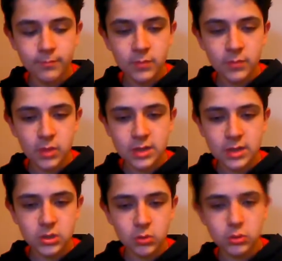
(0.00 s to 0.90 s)
legs
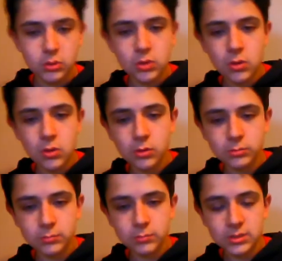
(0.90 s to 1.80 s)
don't look too long,
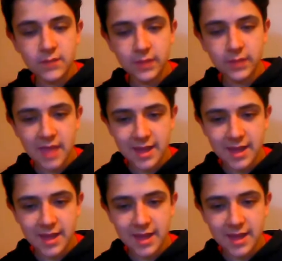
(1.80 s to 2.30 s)
stuff like that.